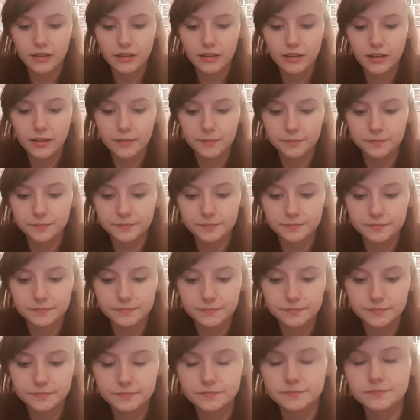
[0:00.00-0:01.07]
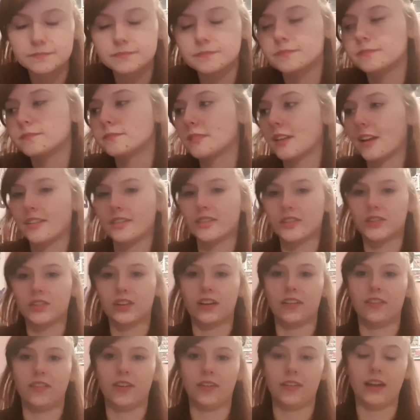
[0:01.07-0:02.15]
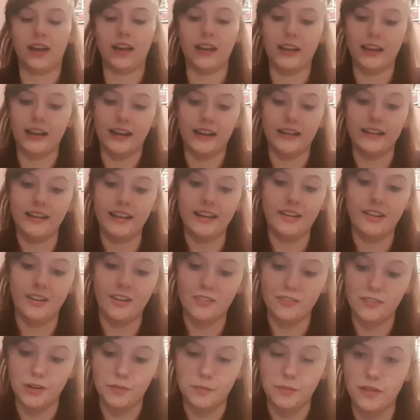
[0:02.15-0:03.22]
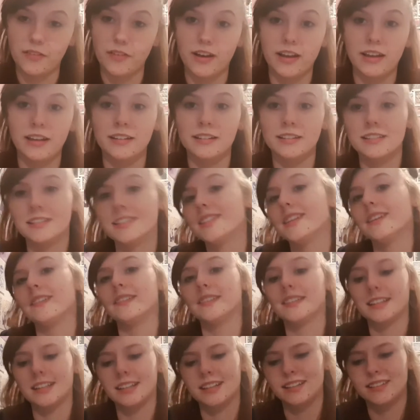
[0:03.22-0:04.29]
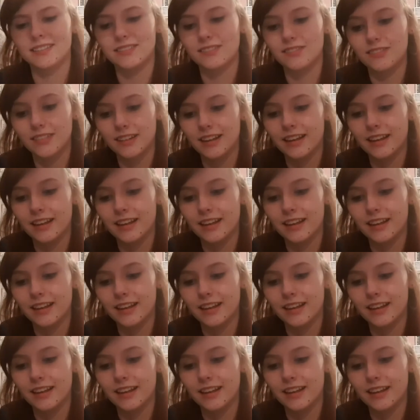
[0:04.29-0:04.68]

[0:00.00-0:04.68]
I was just trying to read, I like can't read my writing, so I'm just like,